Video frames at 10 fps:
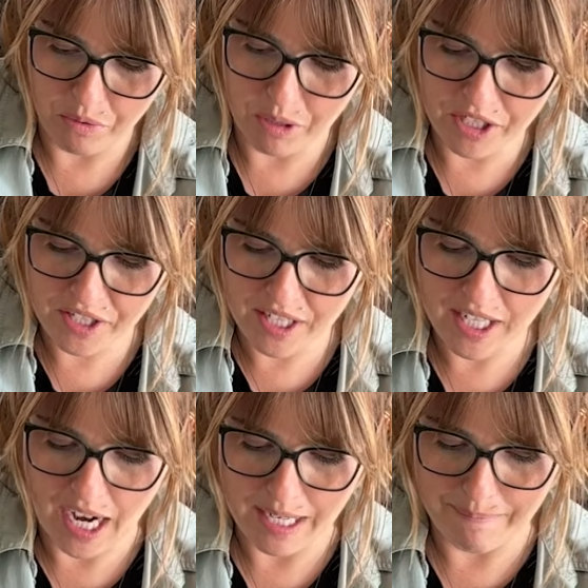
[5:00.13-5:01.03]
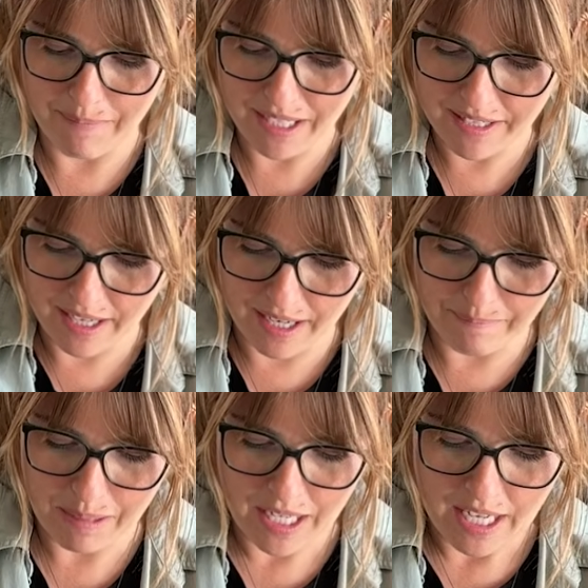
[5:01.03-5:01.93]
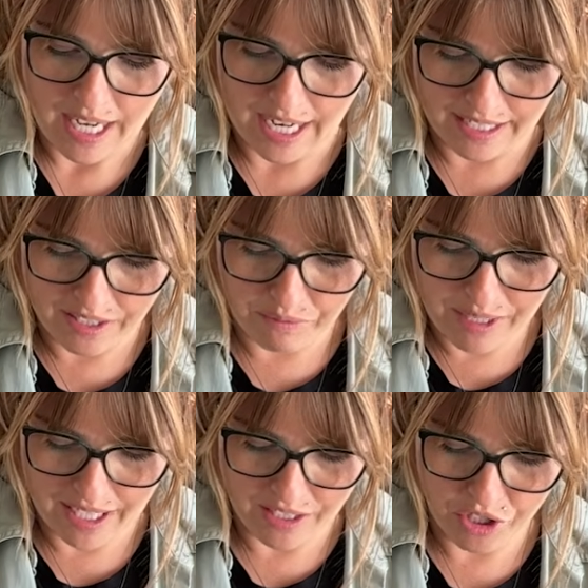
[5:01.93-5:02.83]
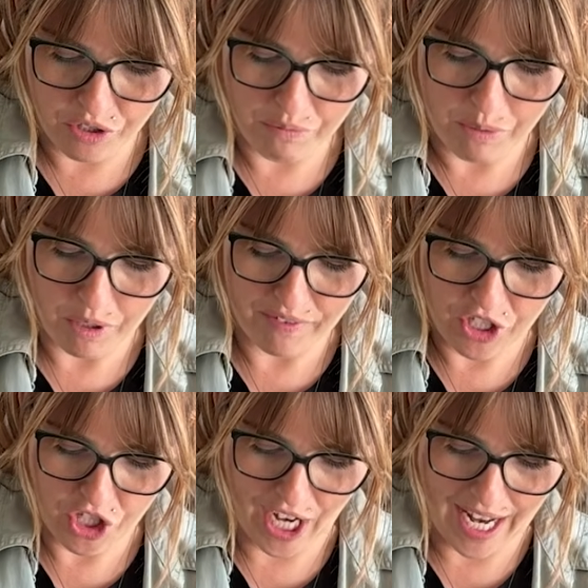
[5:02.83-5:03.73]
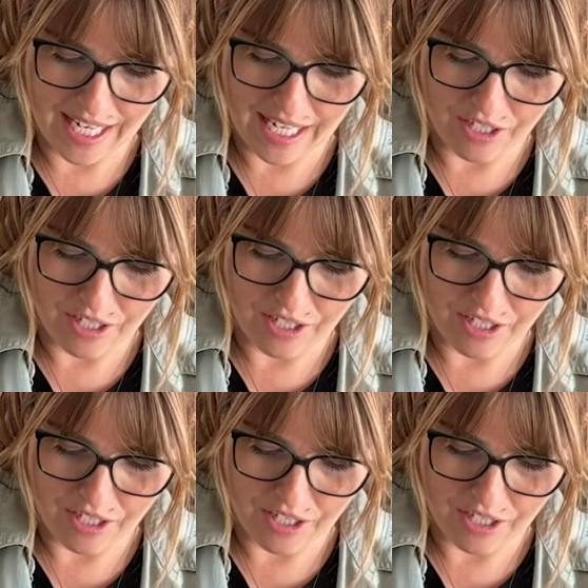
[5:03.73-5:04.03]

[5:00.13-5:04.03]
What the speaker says: we're just gonna kind of mix it up until we get to more of a shaggy